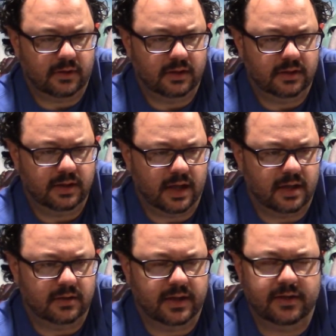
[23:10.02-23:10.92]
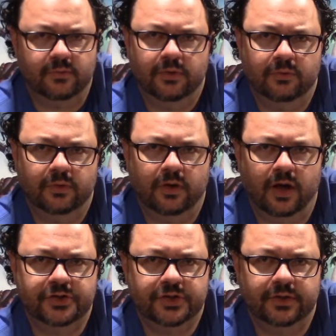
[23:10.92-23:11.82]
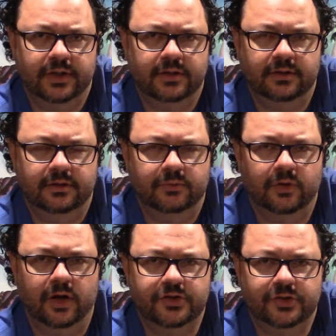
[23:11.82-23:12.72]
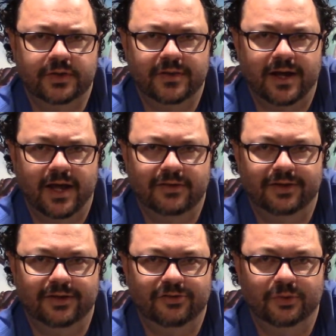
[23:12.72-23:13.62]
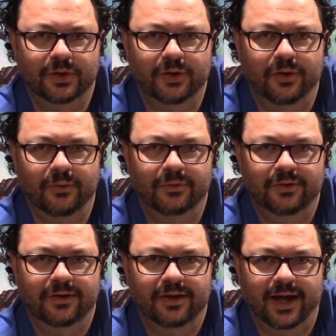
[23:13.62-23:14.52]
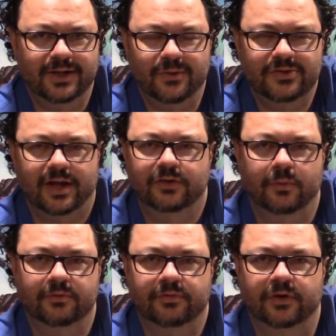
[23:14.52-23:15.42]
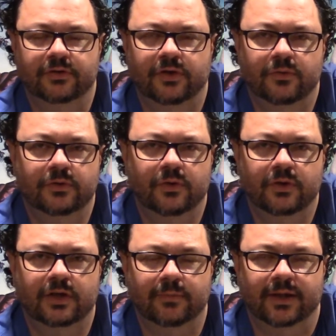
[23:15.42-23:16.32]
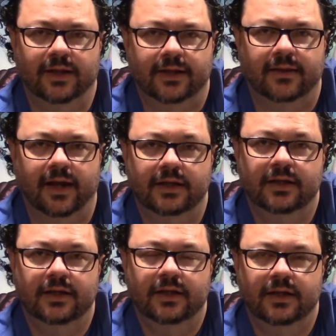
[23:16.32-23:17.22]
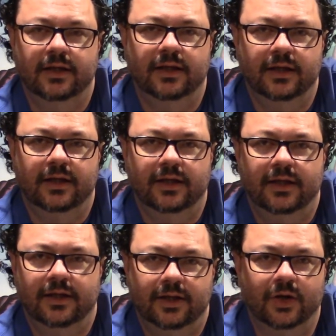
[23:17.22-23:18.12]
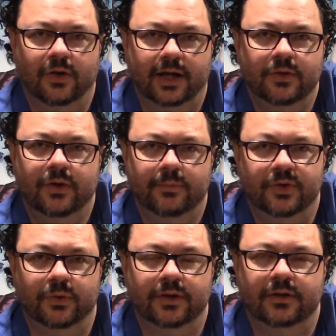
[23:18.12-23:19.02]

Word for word: yeah, that will will usher in will usher in the holidays. Here we go. I know it's October 1st. Don't don't look at me like that. You know, I know what I'm doing.